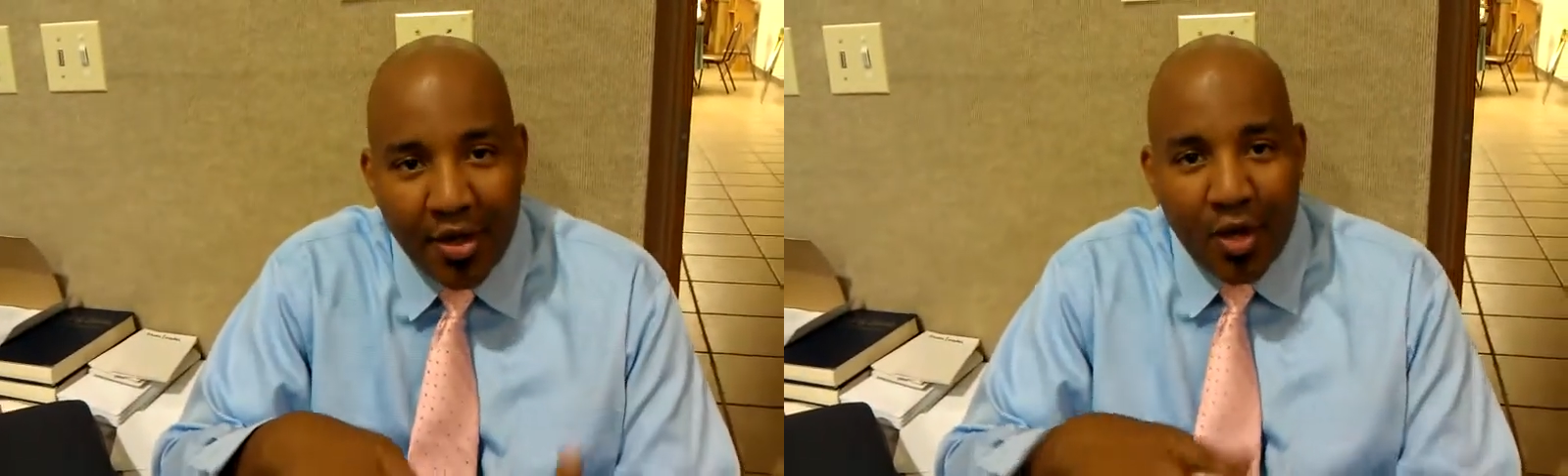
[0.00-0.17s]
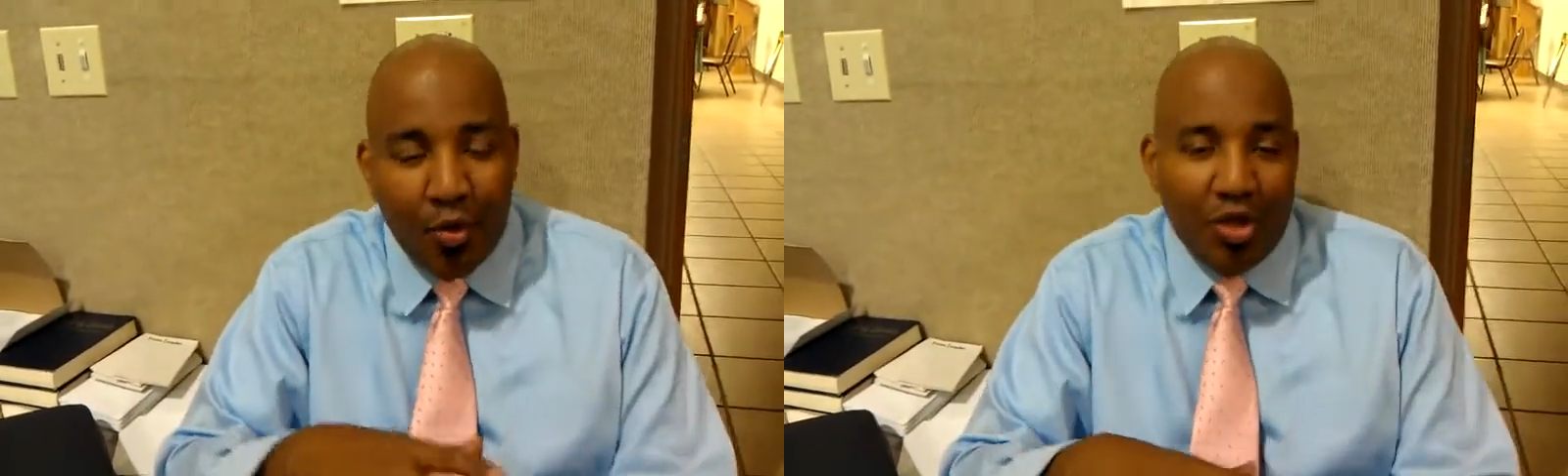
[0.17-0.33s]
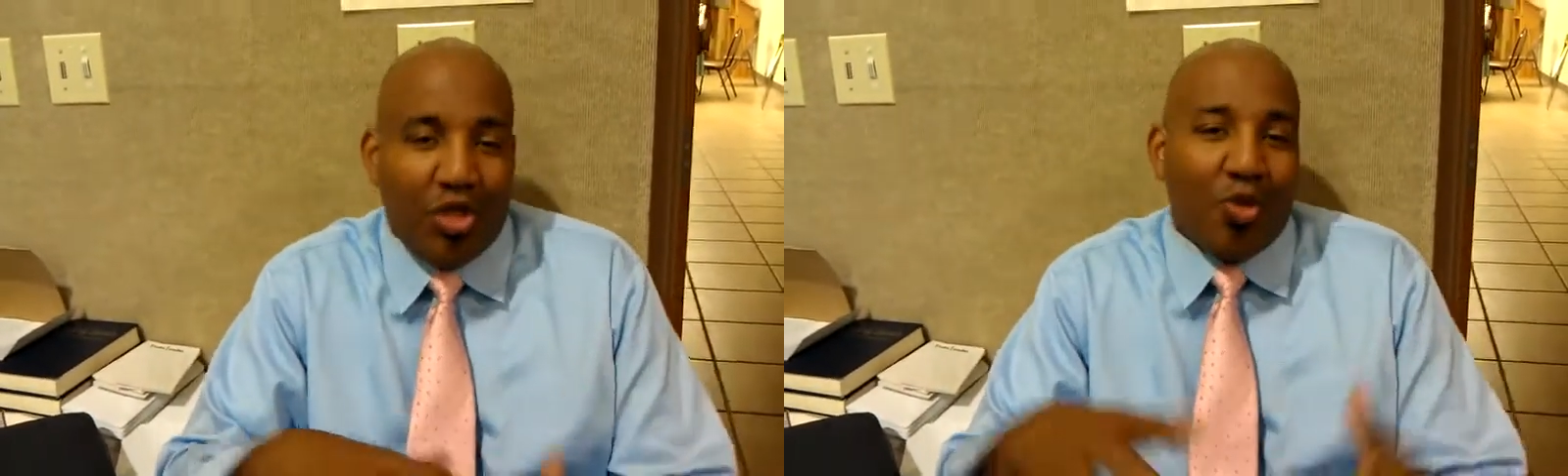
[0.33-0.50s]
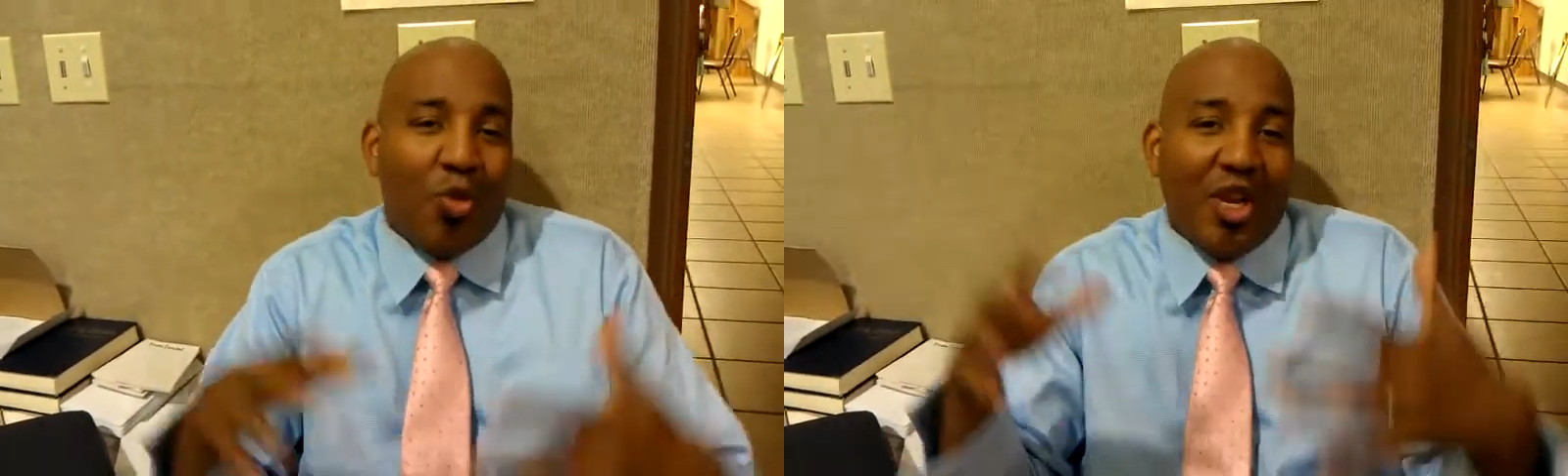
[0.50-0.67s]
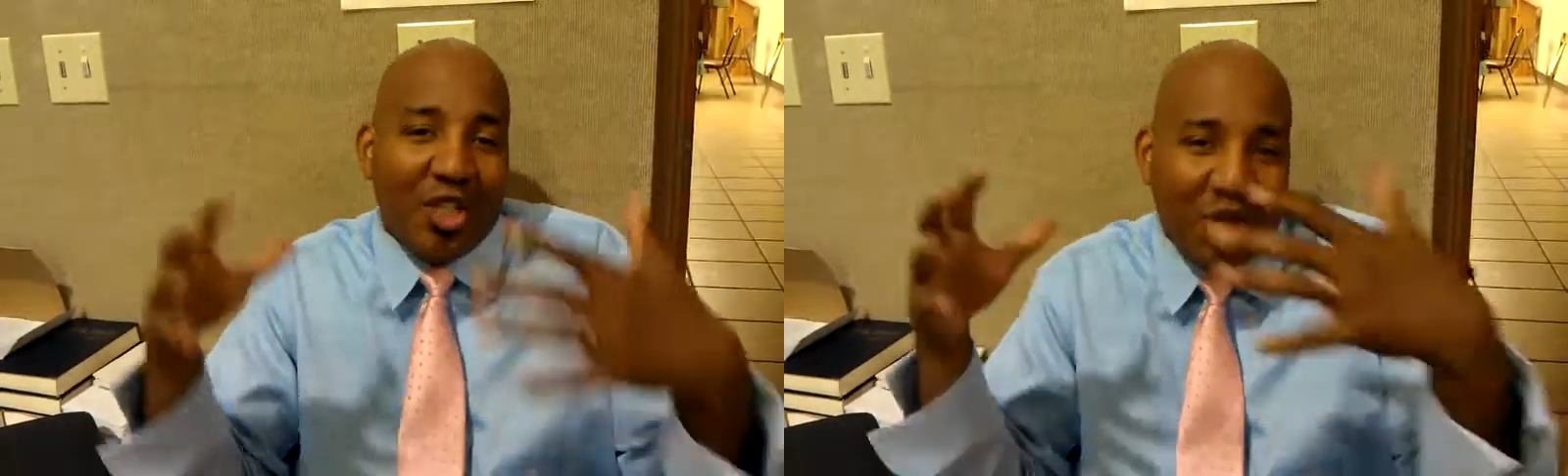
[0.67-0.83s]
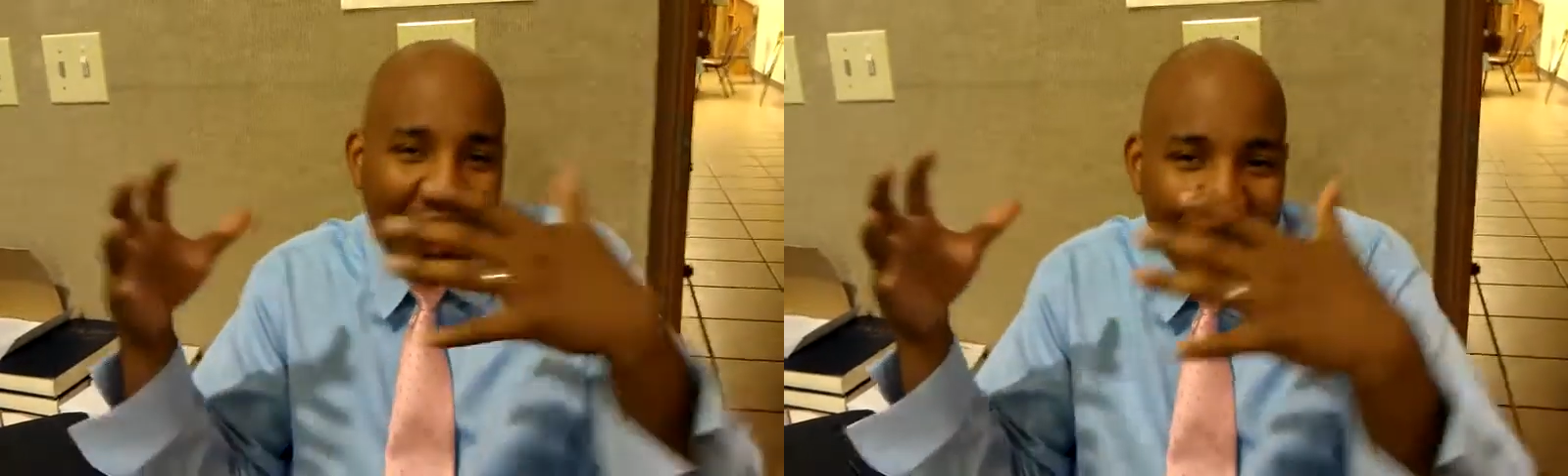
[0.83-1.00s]
what you
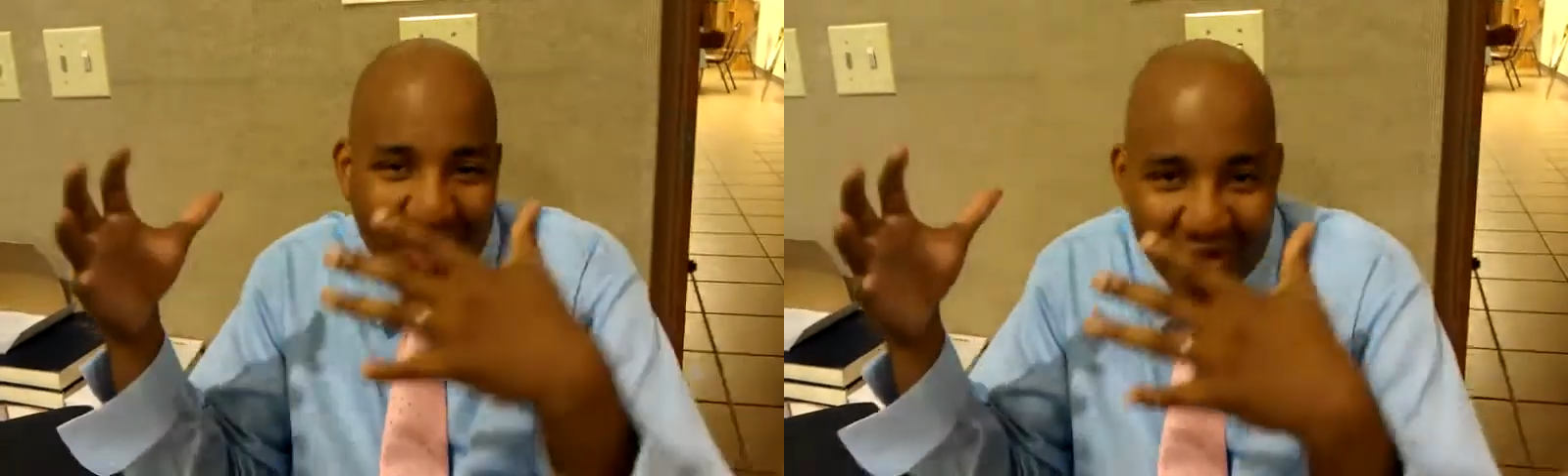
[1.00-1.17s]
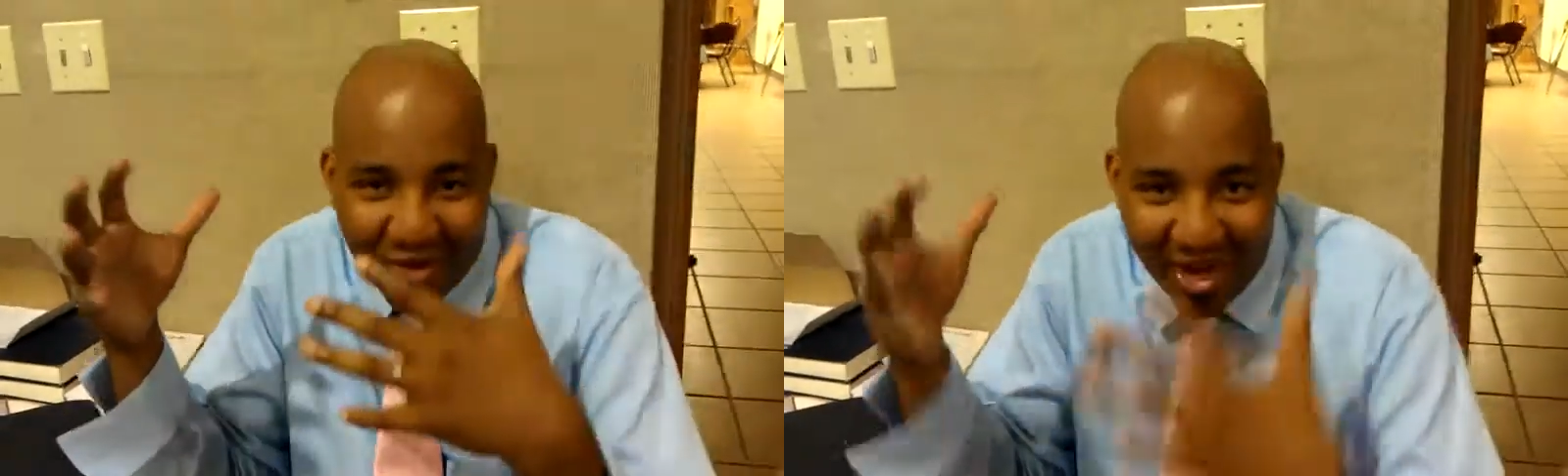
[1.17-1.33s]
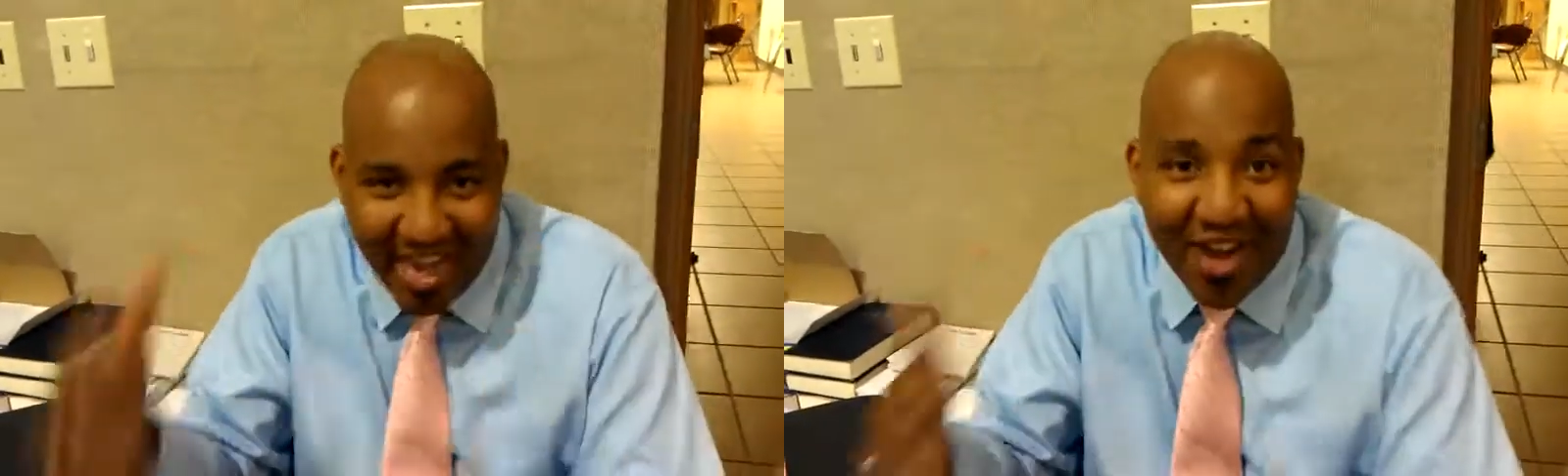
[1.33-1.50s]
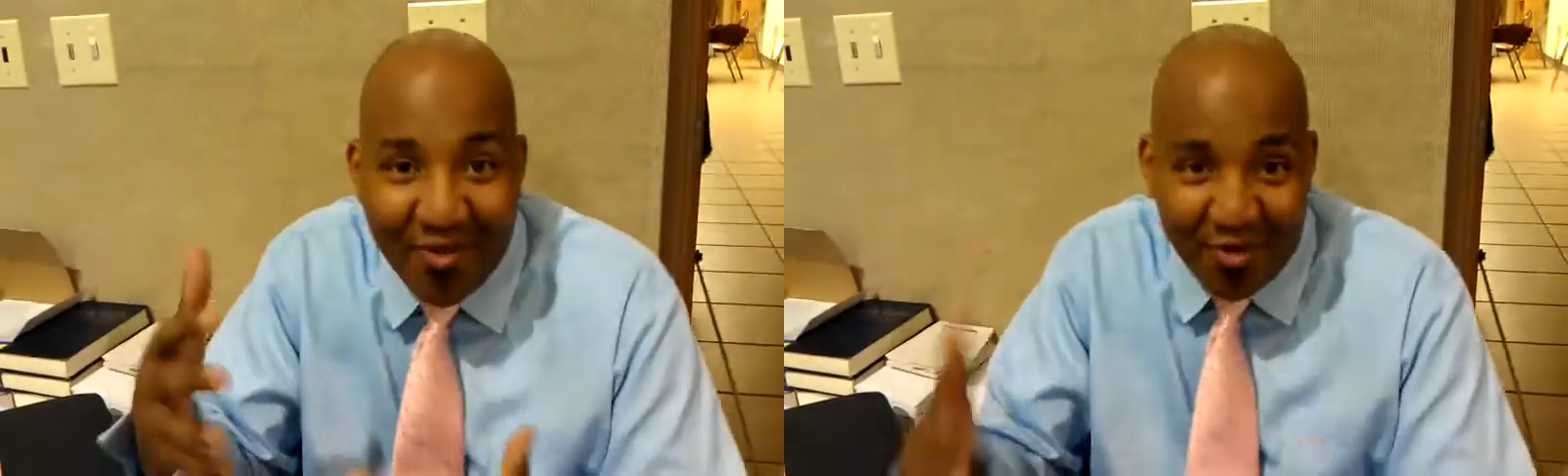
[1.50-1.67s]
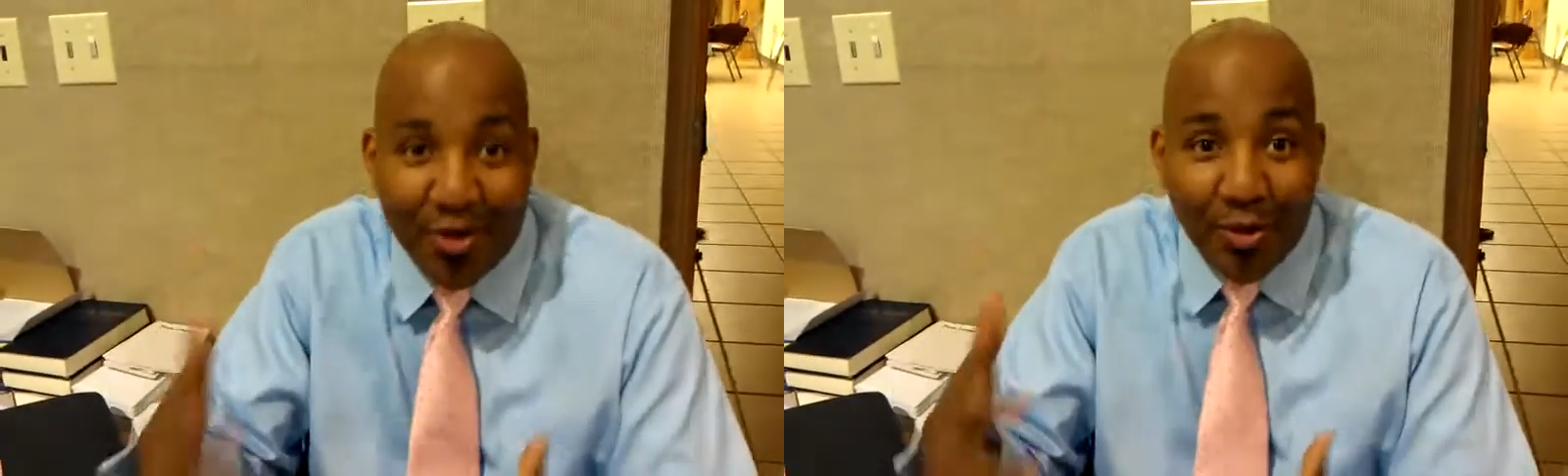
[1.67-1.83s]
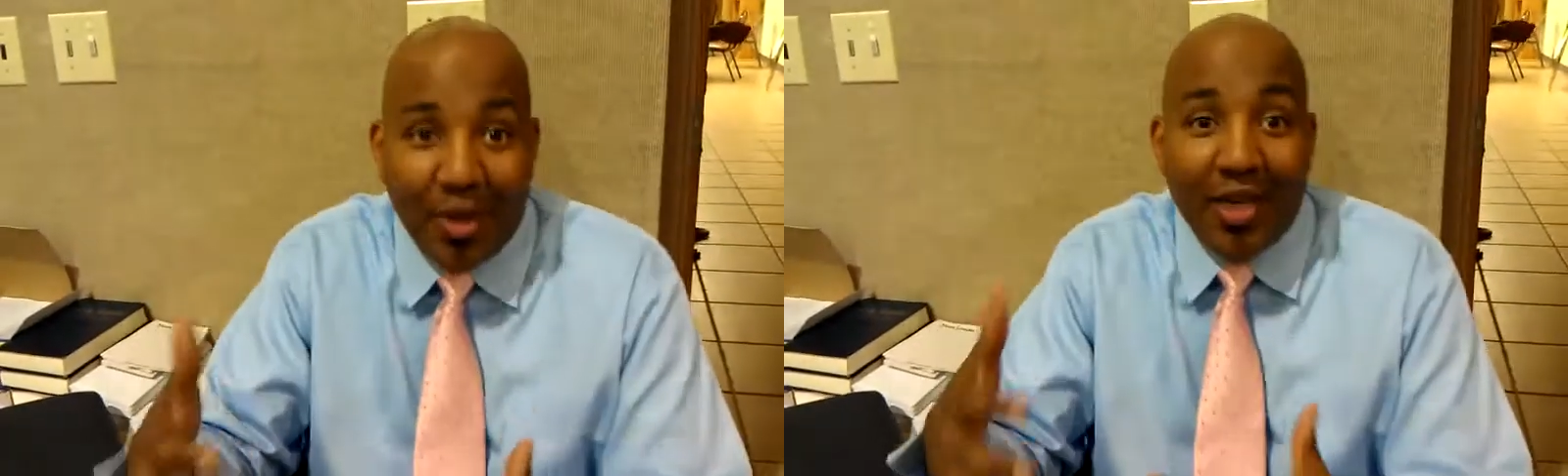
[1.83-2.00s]
wish you could do for everyone.